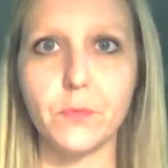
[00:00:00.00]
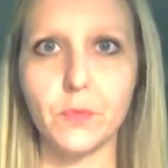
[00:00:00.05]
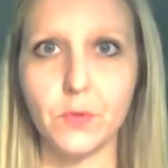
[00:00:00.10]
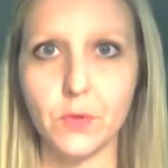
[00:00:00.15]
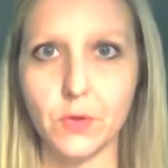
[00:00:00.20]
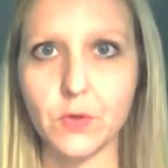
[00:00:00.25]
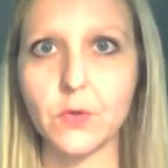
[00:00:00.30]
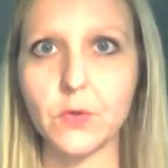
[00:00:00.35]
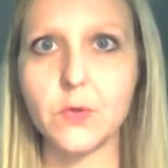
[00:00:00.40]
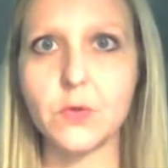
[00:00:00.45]

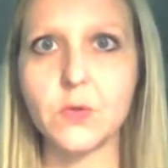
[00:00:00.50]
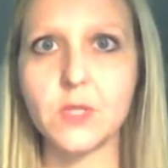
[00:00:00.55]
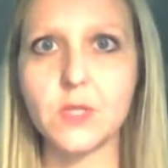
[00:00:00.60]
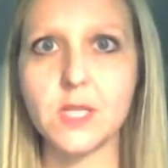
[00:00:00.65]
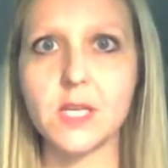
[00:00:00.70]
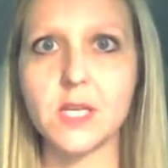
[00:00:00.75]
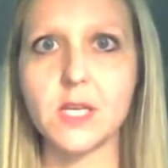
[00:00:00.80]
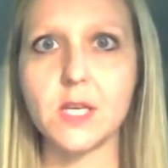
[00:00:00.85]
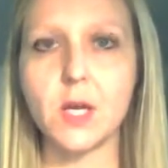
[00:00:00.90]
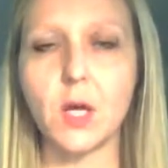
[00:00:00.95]
use
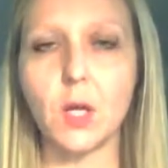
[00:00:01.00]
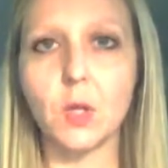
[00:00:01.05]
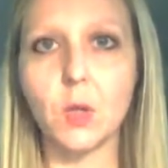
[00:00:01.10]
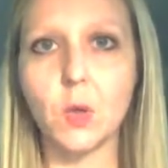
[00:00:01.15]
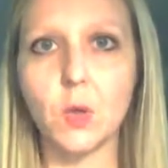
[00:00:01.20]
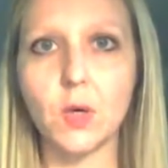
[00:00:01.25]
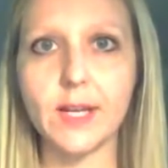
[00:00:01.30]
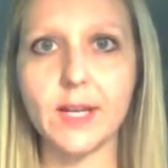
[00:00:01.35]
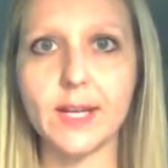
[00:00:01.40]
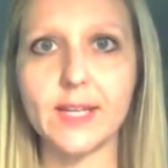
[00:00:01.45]
the
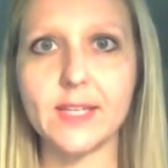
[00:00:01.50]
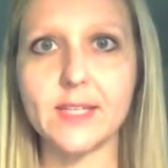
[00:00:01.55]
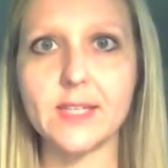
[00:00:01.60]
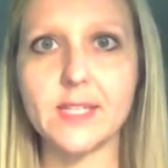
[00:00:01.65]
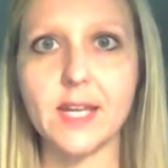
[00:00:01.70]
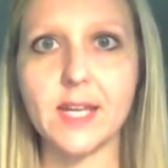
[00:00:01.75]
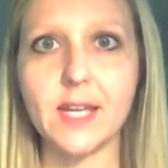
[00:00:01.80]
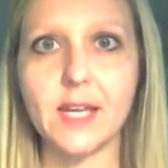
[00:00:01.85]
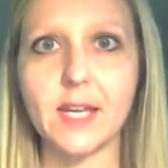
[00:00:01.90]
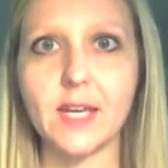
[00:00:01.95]
caloric
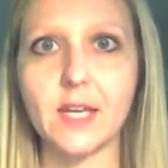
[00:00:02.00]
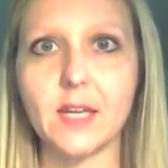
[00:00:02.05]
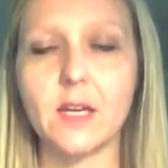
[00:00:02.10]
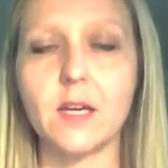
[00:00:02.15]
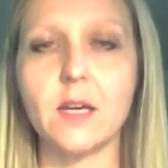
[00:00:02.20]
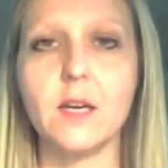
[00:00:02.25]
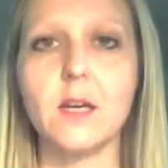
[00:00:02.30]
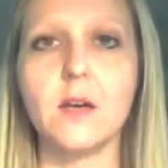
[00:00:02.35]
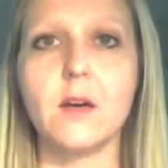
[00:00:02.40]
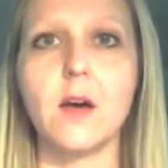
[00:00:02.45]
intake
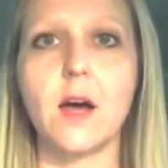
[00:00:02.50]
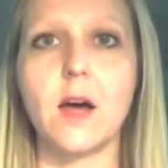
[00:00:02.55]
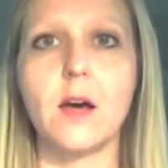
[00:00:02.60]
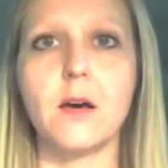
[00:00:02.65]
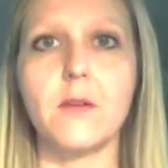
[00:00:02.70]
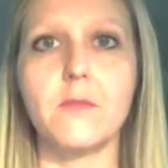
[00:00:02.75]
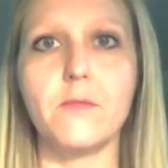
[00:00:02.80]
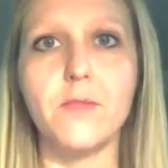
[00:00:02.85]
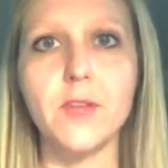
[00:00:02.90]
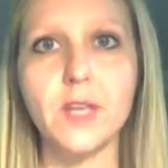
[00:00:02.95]

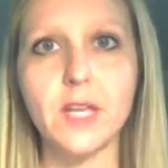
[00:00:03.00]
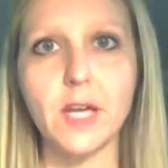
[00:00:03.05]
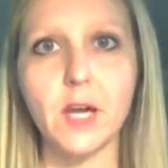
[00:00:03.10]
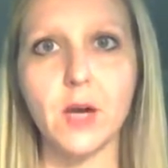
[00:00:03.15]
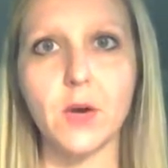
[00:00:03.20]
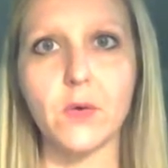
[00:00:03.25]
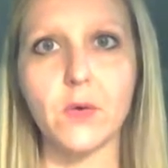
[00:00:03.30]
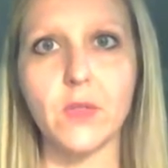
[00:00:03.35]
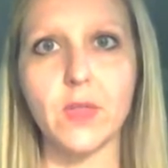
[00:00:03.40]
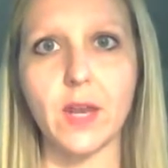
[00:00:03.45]

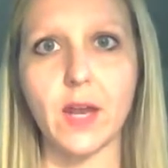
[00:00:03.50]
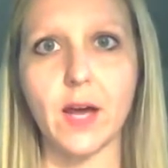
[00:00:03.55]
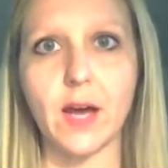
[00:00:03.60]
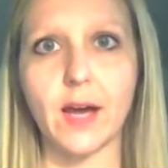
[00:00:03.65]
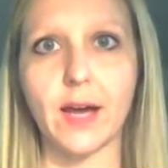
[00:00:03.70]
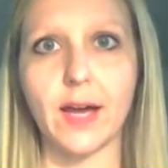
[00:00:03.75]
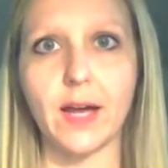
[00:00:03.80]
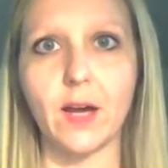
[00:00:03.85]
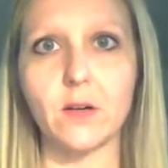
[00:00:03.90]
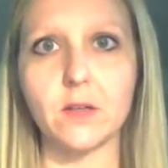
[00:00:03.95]
video that
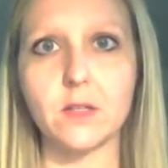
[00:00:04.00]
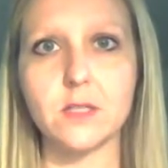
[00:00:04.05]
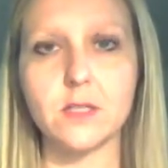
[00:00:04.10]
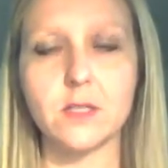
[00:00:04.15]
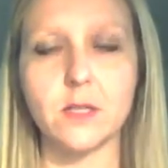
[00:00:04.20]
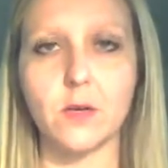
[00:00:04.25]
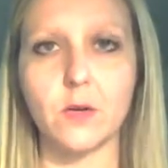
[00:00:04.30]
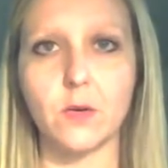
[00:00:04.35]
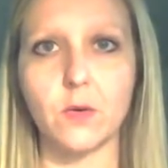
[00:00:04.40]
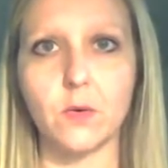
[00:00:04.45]
I
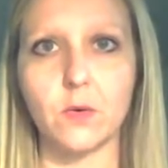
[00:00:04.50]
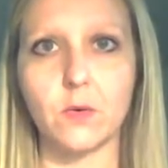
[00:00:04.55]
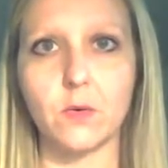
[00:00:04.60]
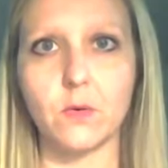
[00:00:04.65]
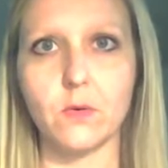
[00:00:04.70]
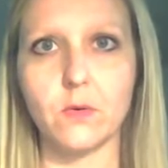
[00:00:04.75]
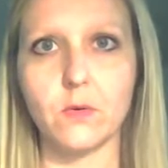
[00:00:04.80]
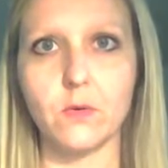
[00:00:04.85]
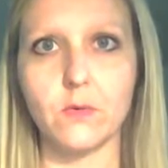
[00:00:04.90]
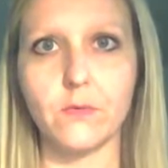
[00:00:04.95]
also
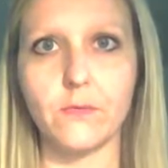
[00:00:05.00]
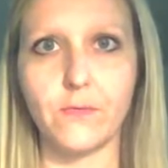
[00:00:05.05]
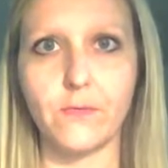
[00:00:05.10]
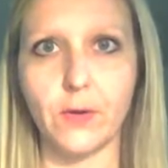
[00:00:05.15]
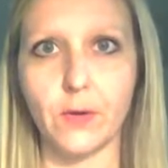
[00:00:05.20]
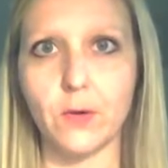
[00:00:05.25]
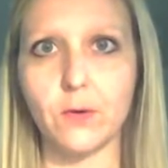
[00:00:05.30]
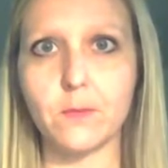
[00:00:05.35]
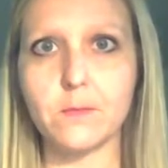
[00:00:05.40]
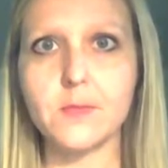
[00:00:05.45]

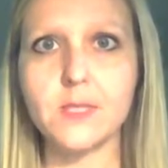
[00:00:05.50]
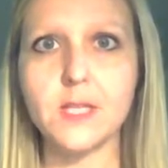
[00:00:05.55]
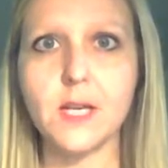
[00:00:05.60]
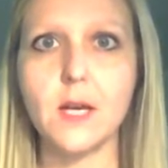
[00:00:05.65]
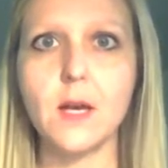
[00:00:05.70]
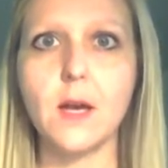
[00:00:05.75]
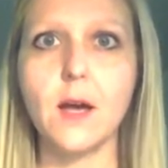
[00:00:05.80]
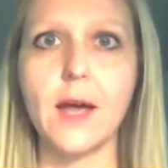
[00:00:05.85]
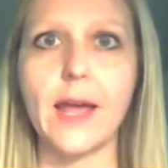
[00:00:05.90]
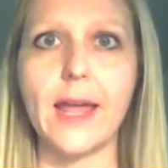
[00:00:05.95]
filmed
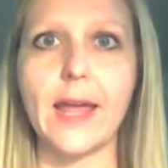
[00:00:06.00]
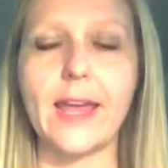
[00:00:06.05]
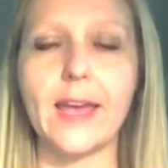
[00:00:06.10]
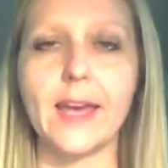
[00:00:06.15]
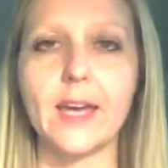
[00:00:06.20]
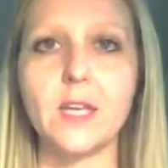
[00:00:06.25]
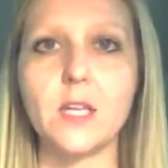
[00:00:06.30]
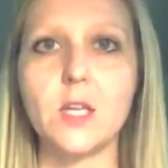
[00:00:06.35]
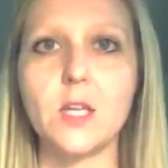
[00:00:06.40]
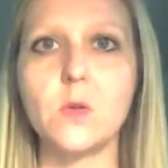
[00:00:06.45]

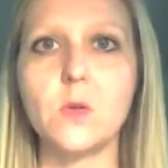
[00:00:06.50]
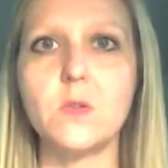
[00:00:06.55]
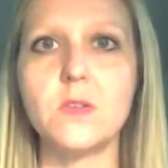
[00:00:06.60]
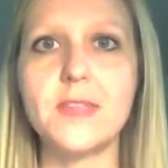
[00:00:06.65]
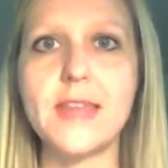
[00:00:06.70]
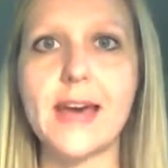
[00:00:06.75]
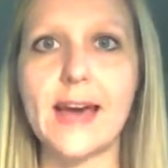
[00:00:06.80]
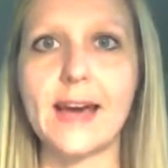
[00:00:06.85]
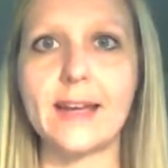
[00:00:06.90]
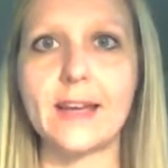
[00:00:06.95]
and use
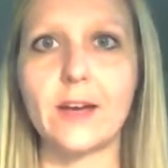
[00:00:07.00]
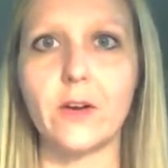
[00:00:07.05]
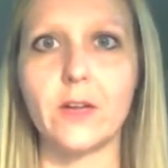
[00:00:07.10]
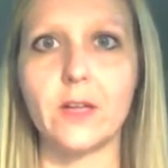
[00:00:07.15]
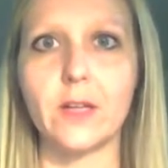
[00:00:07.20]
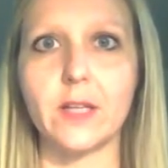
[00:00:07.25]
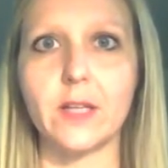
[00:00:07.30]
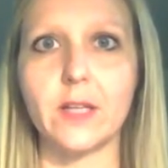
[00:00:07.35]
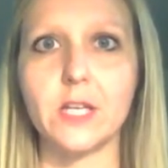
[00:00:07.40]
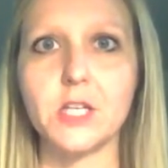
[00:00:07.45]
that
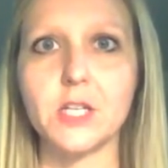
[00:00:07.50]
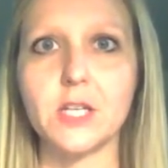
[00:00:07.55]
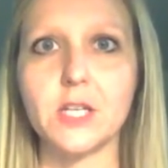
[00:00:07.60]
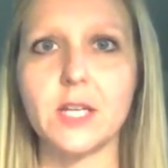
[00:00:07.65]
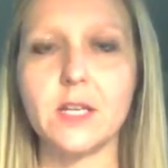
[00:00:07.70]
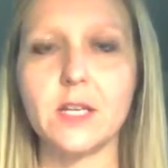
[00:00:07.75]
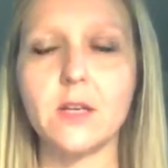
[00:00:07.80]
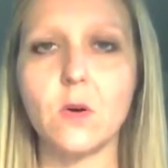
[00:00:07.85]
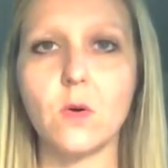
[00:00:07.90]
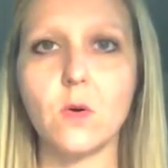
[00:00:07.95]

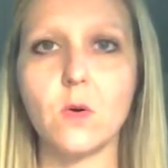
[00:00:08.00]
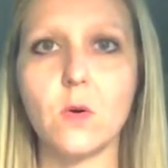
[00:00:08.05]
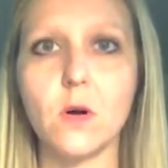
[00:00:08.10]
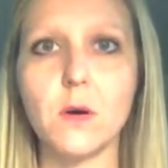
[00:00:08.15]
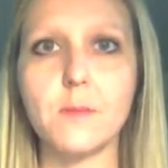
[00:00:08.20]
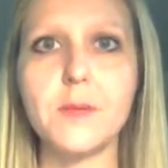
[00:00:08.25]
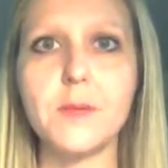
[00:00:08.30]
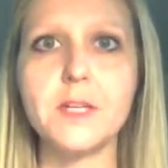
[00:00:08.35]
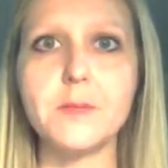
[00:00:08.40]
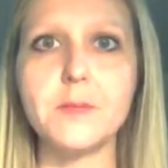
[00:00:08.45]
calculation.
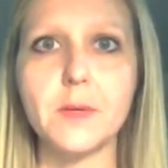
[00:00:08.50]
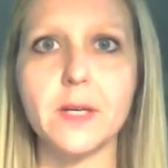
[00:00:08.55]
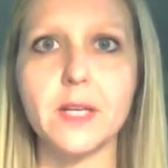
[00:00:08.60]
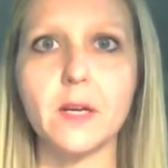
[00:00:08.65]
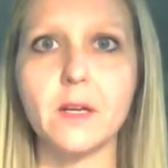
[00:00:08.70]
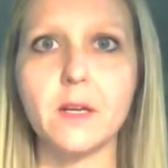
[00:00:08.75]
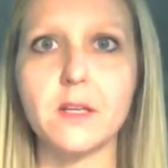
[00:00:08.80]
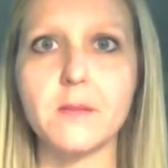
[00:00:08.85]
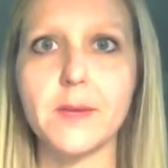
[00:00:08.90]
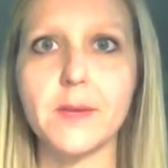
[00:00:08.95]
Or Beachbody
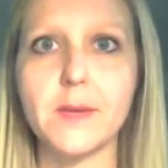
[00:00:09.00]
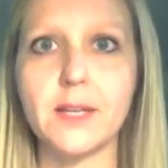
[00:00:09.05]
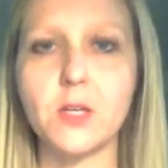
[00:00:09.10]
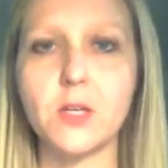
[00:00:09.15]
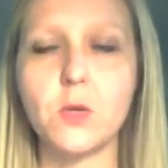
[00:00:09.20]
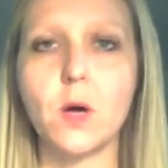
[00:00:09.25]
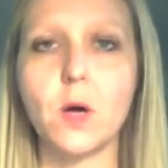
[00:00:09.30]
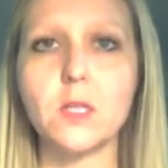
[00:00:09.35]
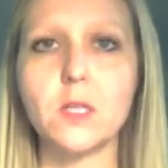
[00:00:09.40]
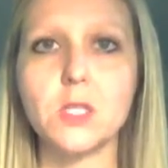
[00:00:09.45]
On Demand,
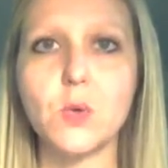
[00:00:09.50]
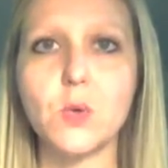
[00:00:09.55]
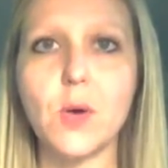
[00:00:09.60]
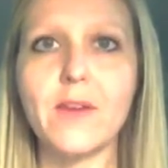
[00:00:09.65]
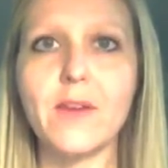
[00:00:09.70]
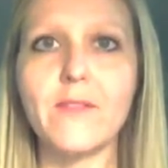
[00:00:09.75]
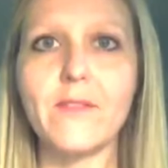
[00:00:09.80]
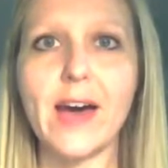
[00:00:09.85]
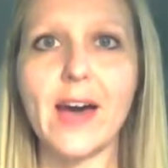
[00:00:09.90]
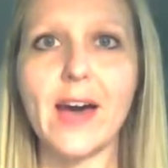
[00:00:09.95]
you also
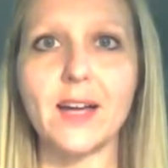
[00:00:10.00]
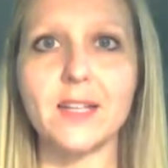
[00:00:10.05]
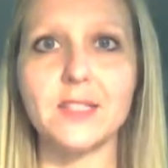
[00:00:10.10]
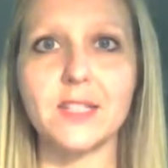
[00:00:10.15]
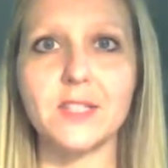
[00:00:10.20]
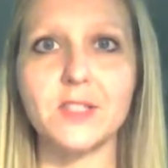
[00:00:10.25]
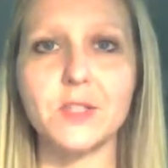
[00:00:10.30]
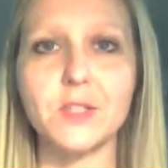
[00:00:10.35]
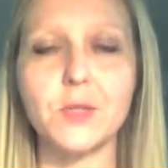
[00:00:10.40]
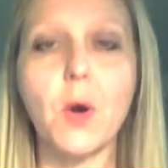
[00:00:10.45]
have
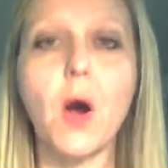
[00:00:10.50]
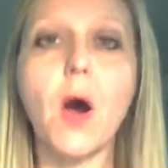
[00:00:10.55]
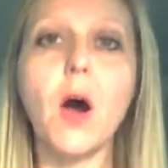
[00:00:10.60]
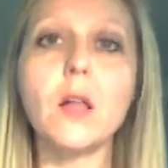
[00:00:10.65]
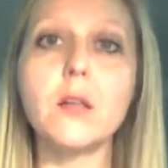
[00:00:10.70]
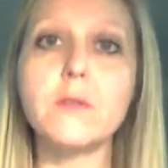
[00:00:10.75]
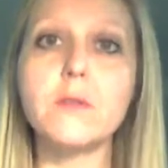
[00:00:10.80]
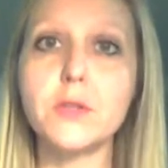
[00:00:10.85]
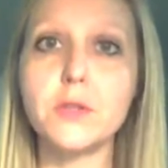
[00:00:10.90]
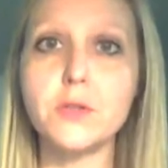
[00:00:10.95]
access to
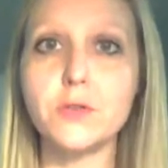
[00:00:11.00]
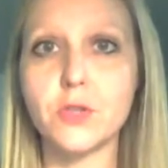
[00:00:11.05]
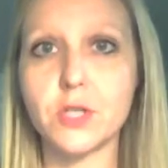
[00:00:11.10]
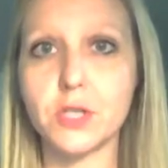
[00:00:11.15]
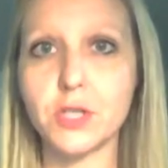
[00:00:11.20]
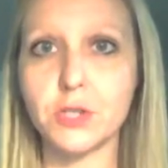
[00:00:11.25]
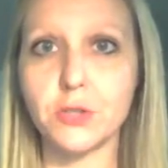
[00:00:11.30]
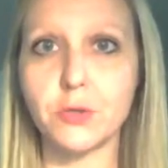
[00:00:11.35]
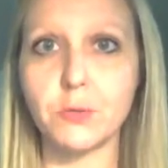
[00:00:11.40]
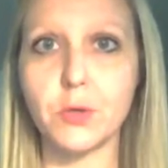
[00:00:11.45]
all of the
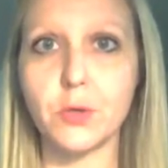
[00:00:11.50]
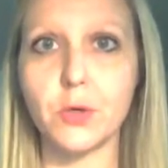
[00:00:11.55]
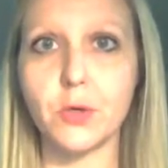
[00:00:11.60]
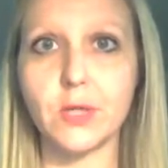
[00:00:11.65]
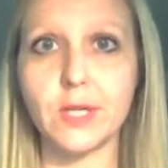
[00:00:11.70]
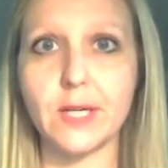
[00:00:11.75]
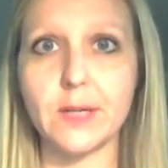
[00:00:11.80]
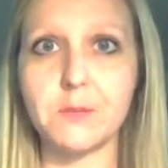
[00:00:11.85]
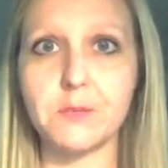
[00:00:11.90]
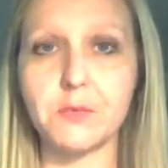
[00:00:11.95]
nutritional
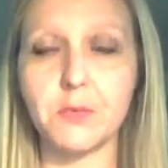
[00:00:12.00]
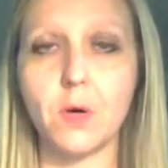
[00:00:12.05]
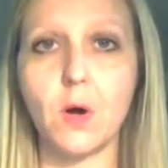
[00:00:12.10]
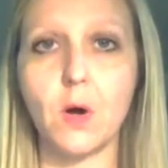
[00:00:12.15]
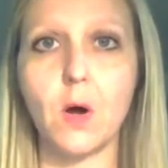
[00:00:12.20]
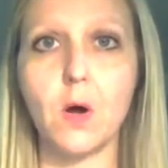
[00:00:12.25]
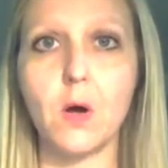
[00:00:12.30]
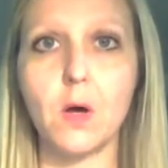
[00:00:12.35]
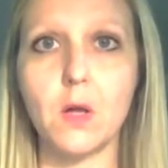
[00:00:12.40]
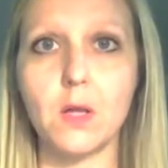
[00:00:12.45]
programs for
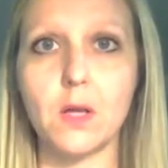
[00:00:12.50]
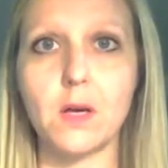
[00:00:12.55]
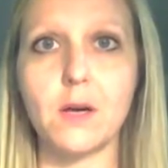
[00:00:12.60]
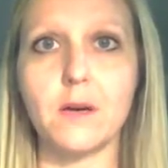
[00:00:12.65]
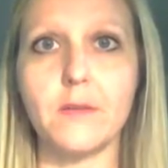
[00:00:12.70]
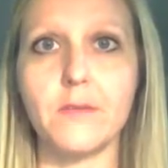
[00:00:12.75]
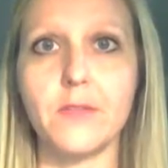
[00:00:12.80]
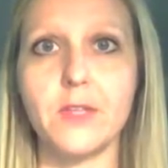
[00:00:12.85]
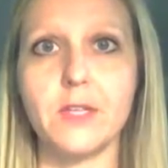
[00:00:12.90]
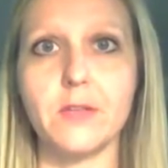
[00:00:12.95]
all
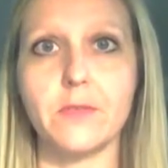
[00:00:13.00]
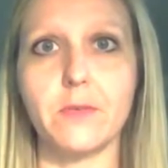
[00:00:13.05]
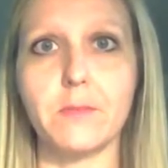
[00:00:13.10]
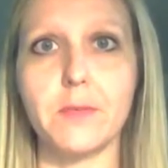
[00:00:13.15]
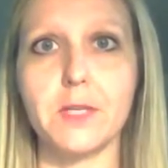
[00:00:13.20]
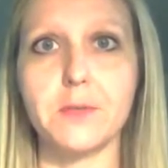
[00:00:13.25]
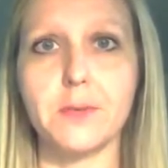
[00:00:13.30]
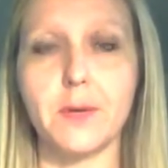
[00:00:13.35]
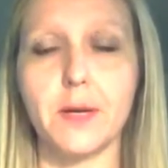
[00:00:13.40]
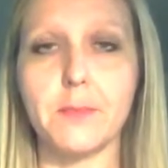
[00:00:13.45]
of the different
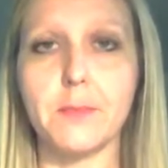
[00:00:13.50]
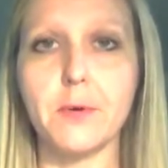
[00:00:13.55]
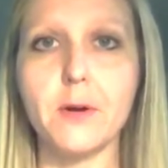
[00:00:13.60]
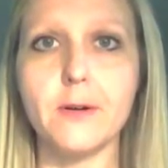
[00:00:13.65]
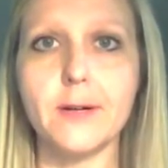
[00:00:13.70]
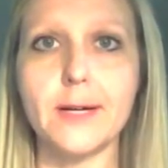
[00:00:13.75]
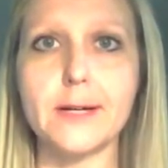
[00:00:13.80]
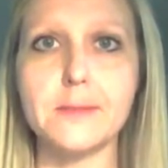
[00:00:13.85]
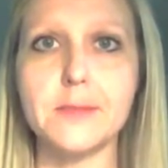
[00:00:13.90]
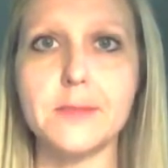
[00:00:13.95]
Beachbody
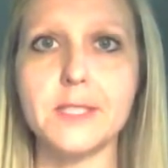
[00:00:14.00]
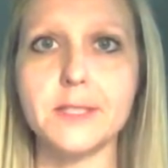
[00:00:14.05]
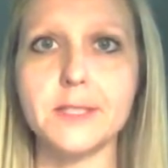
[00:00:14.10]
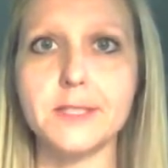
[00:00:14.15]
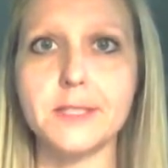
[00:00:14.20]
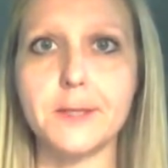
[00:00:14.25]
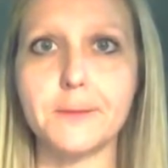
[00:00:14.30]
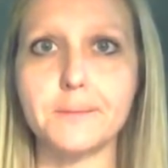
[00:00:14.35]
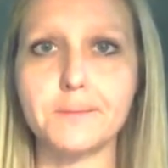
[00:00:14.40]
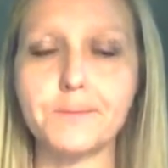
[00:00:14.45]
programs.
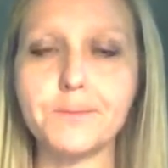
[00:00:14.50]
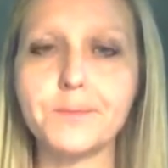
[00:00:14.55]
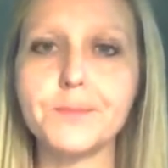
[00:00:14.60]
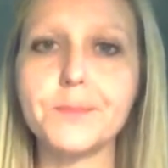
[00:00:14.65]
So